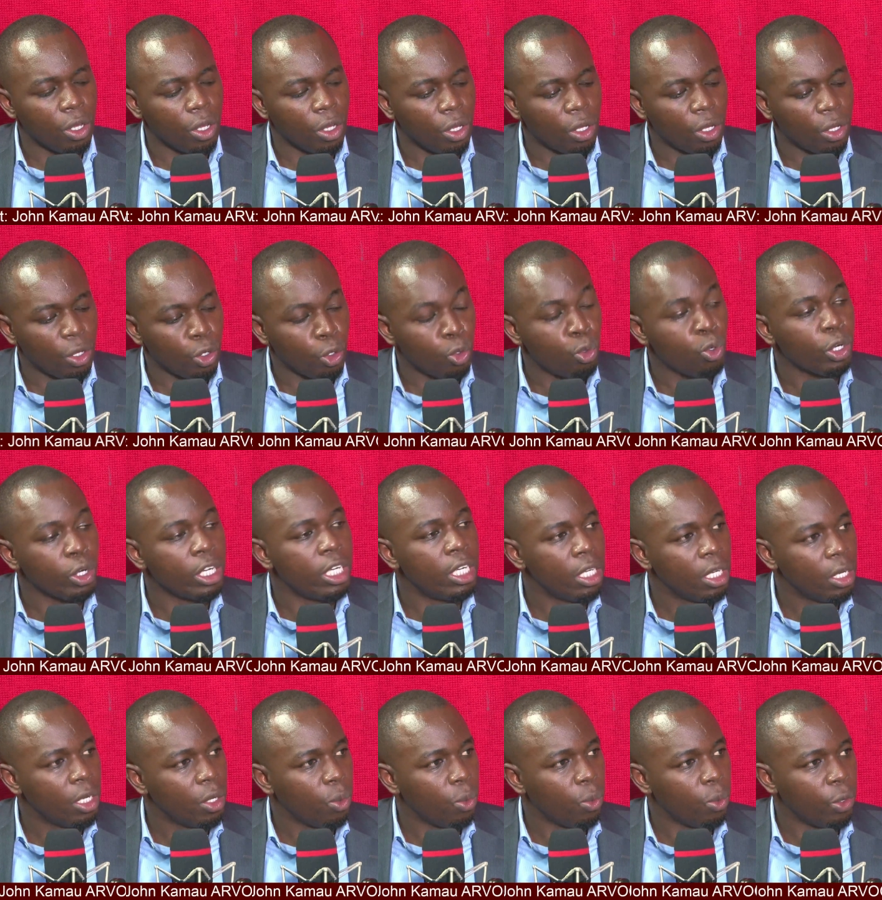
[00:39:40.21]
good
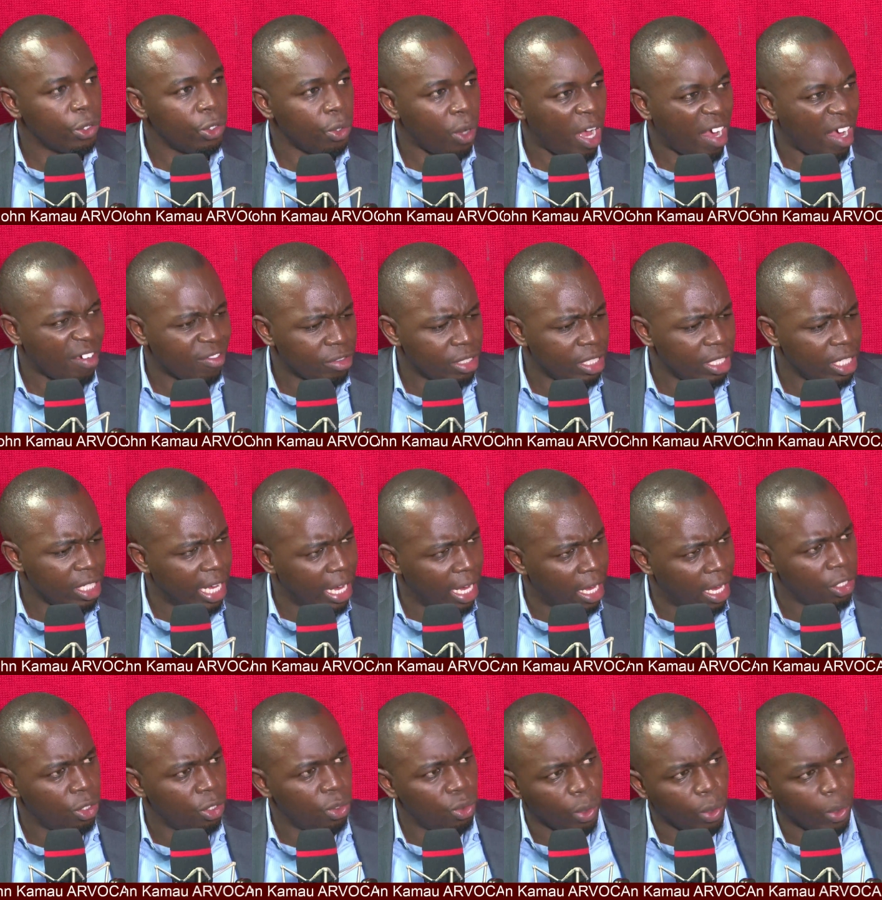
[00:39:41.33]
when you have seen
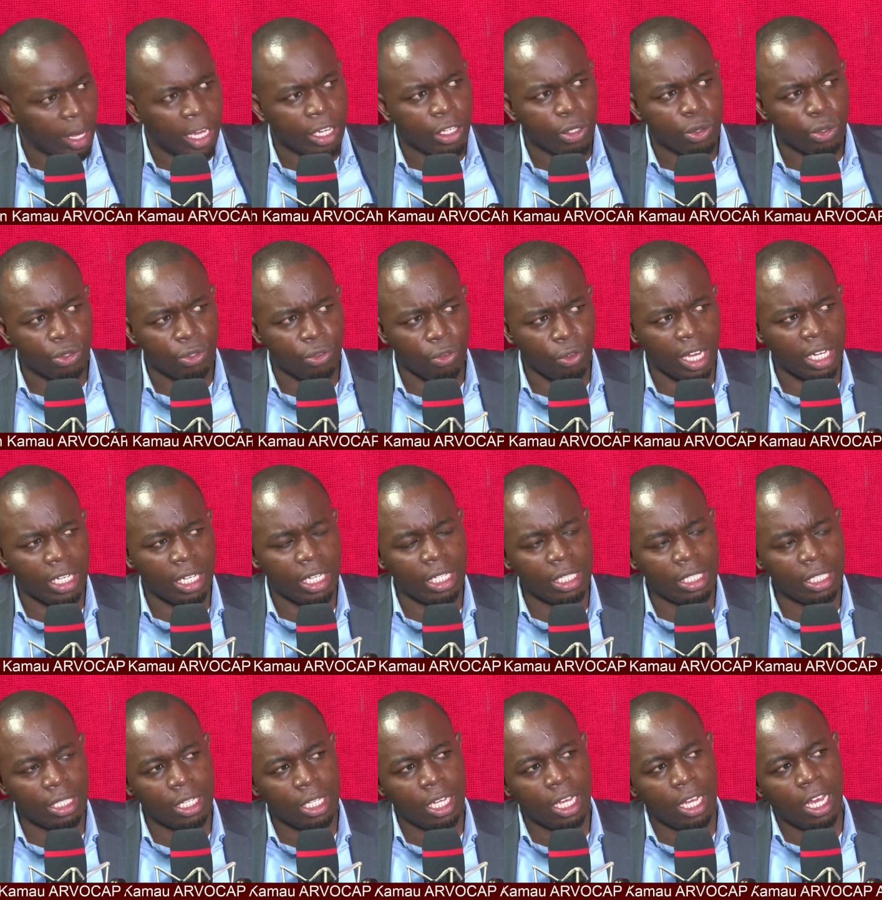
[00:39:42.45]
end-to-end use for that debt.
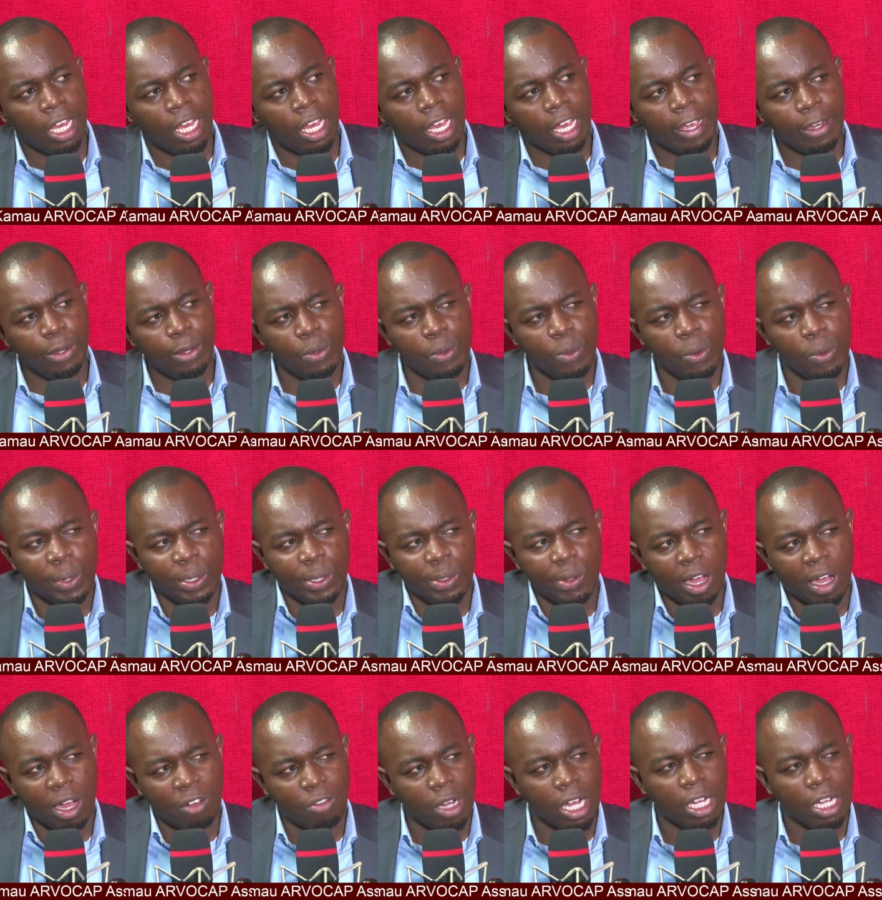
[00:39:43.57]
And when you
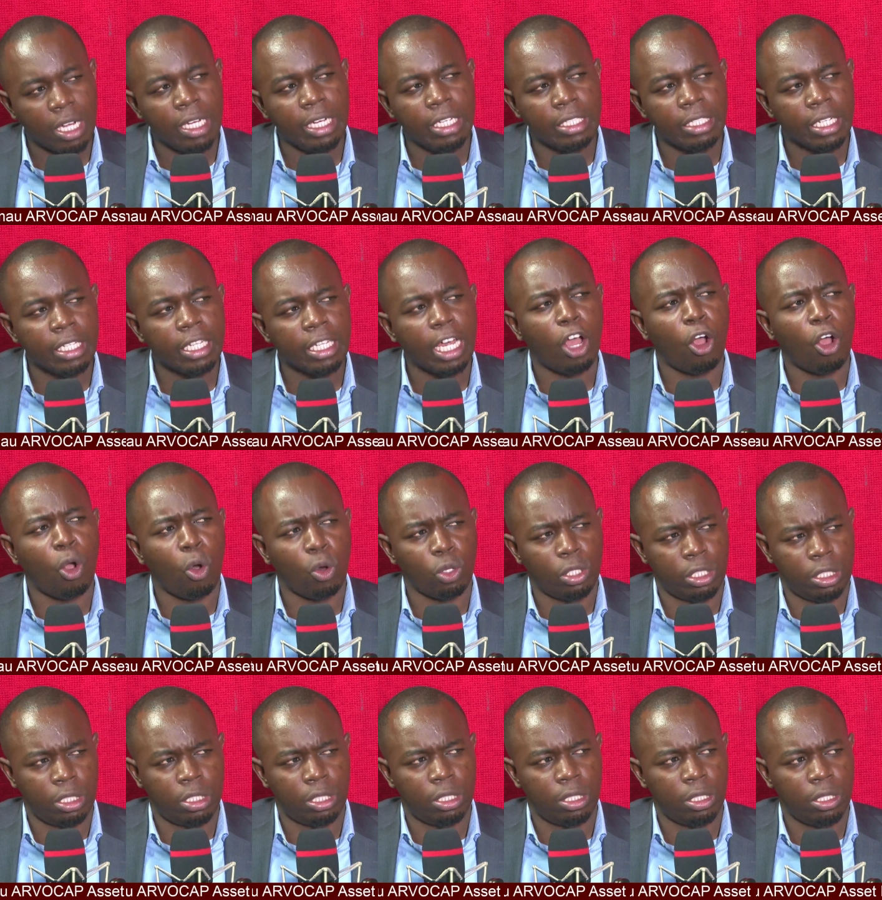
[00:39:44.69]
have calculated the
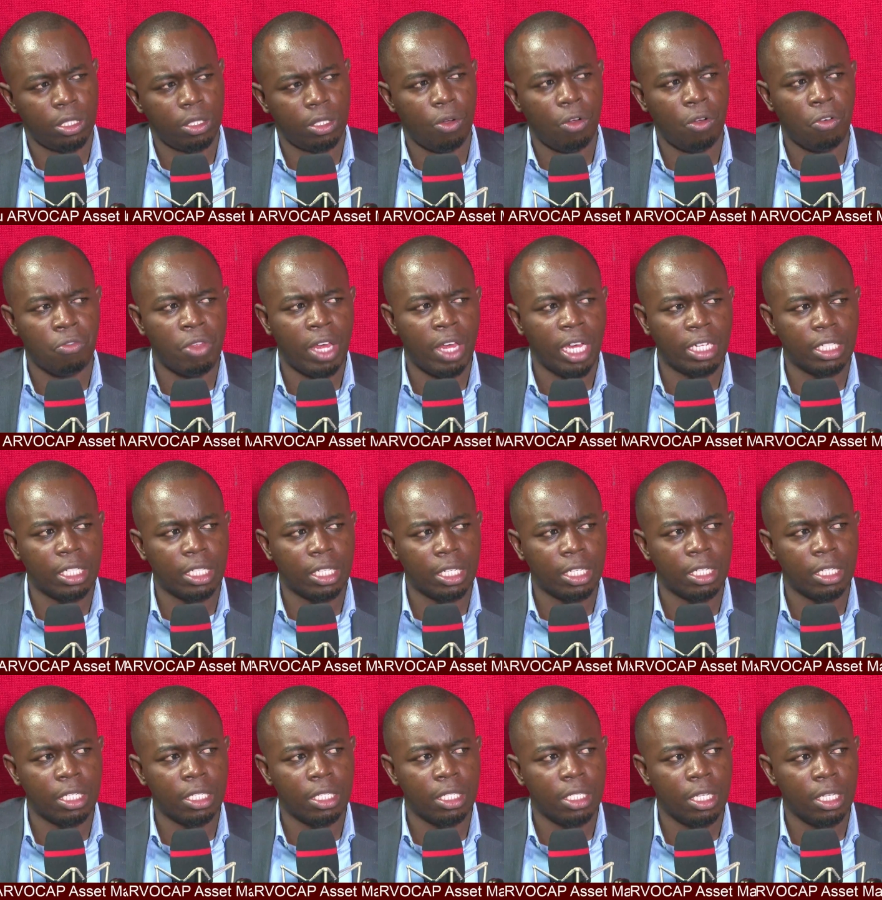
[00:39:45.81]
cost of that
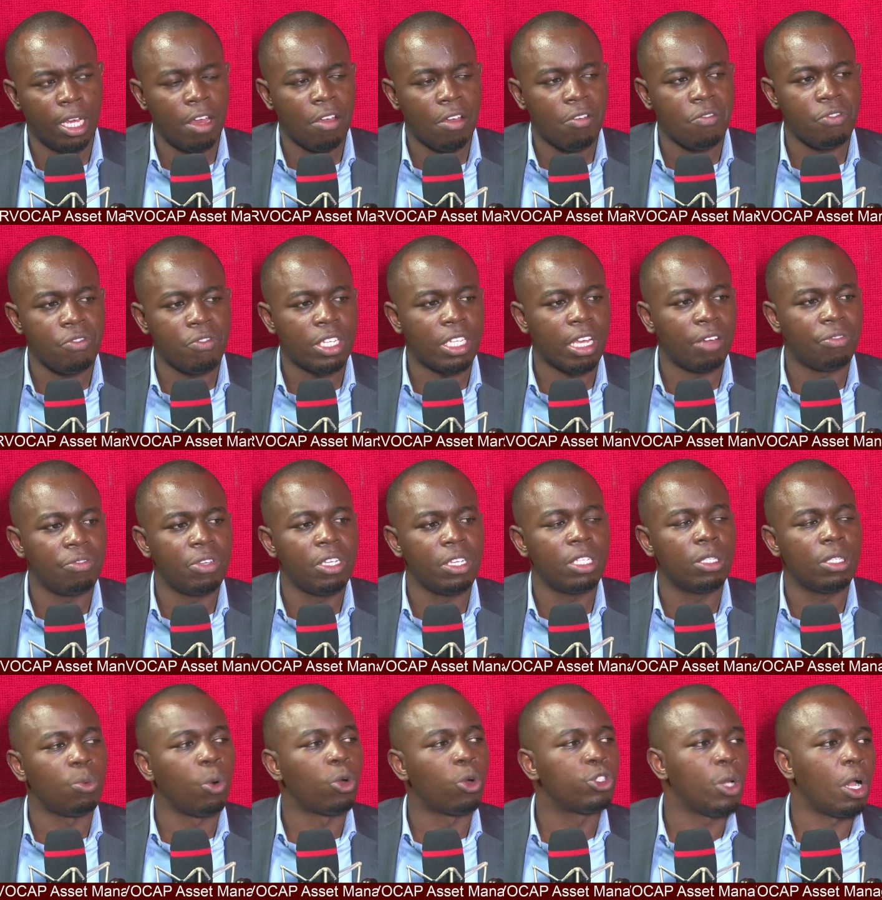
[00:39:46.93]
credit vis-a-vis
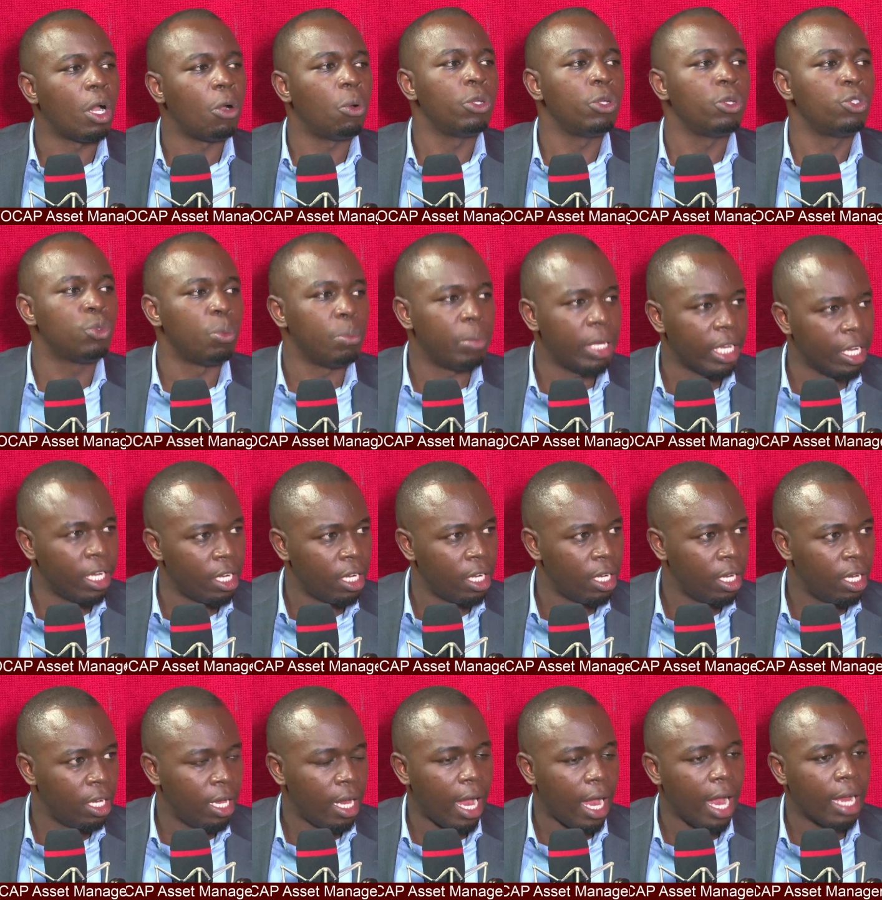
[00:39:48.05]
what you are going to make.
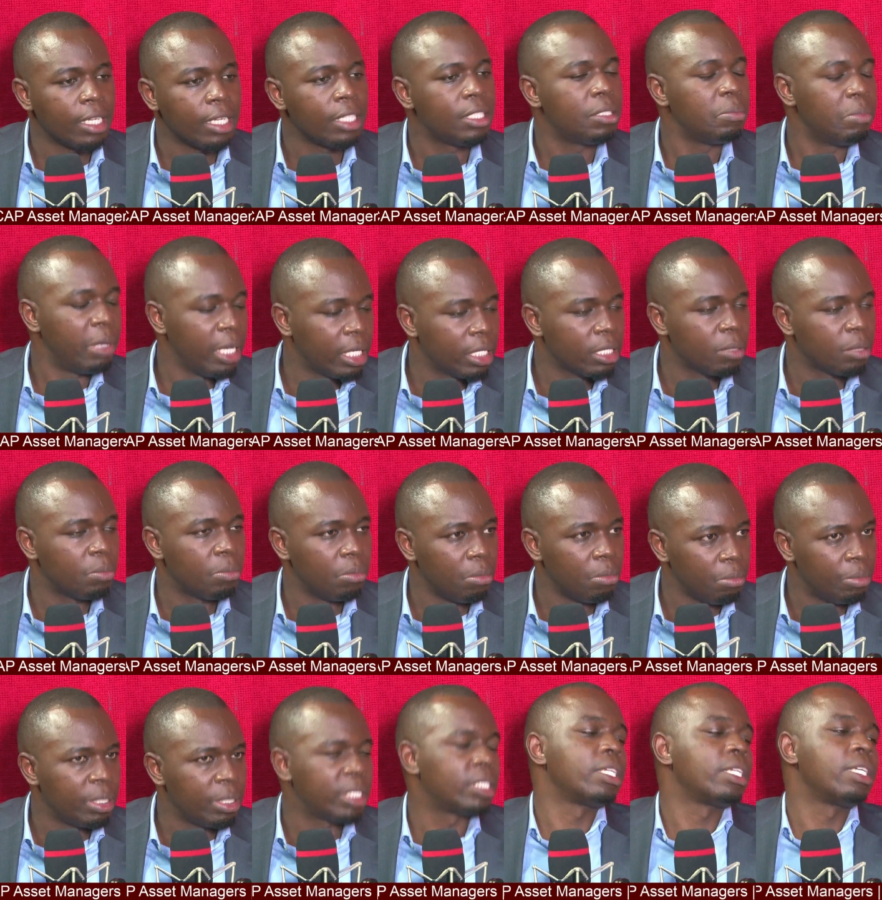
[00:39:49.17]
And it makes
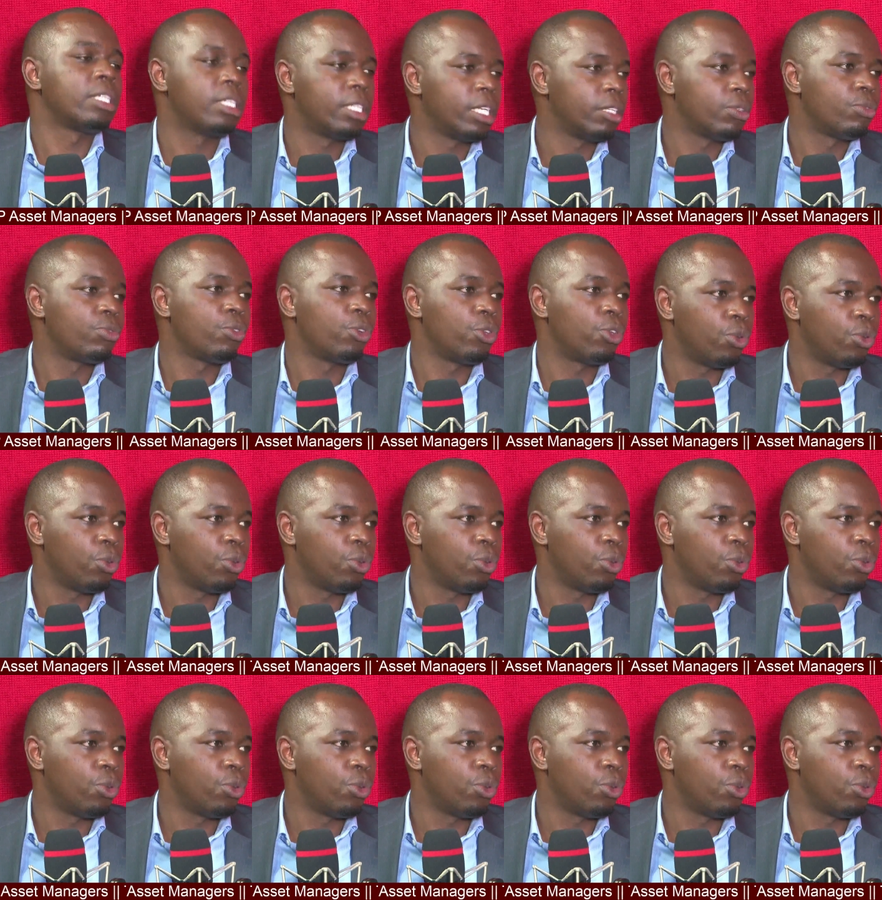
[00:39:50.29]
business sense for you.